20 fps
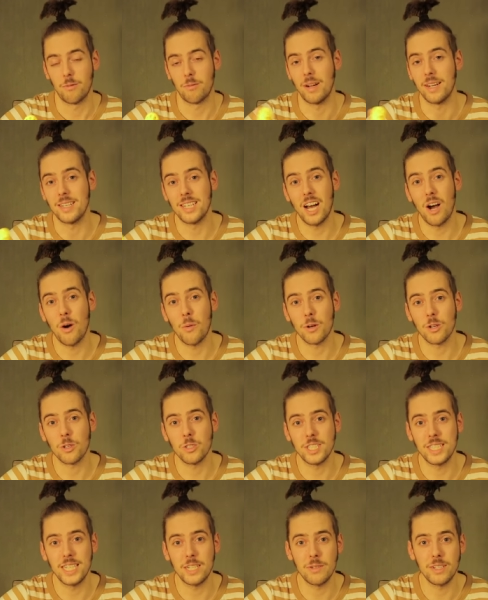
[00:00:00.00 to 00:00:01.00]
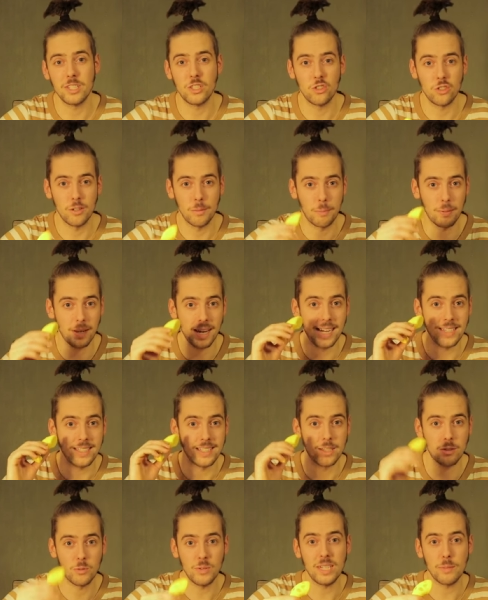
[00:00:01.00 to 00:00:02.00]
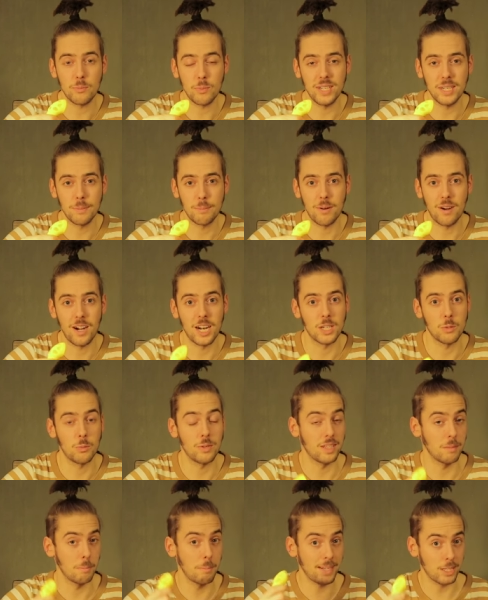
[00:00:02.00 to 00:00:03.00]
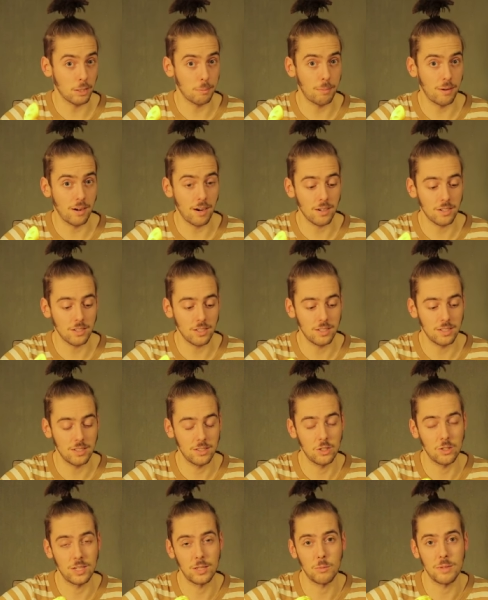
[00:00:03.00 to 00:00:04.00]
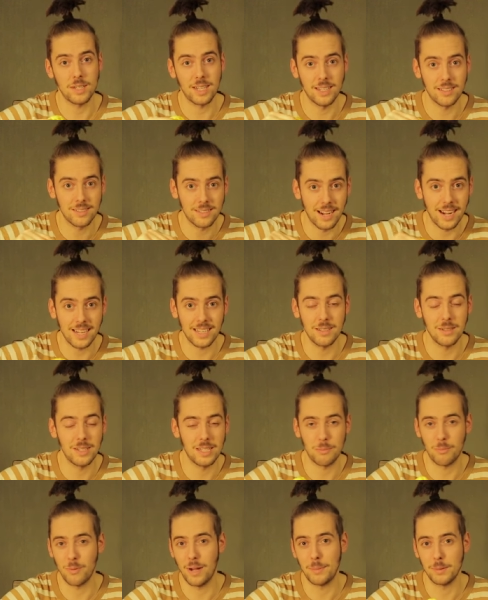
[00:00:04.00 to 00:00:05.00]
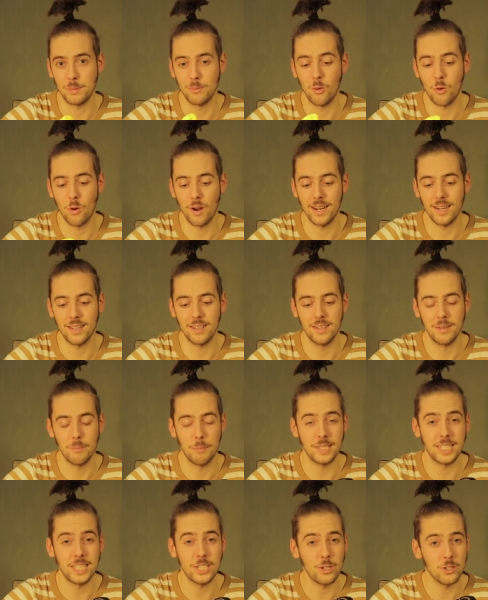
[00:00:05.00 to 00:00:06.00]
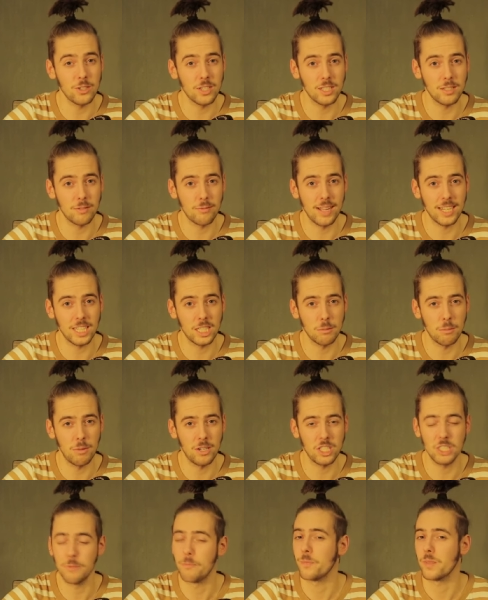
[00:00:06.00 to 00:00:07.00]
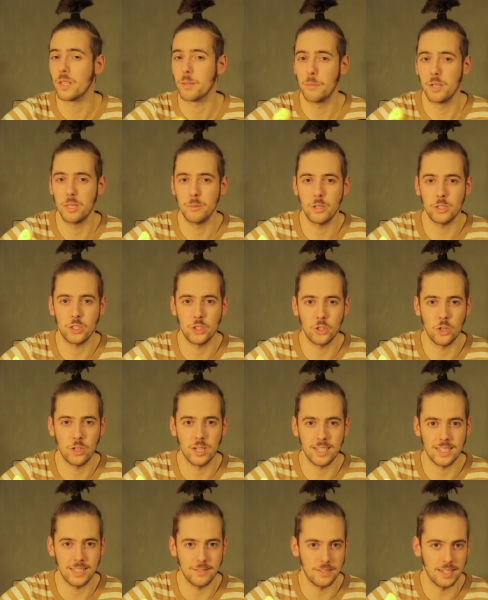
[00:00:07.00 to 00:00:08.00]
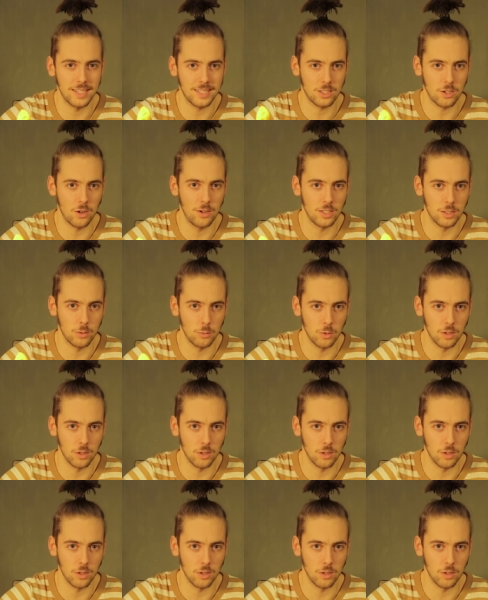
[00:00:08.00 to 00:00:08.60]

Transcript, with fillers: Right now we're considering to replace the 3D printed part with a metal part so that we can tighten it perhaps more and the material doesn't flex so much, but I'm not sure yet if that's going to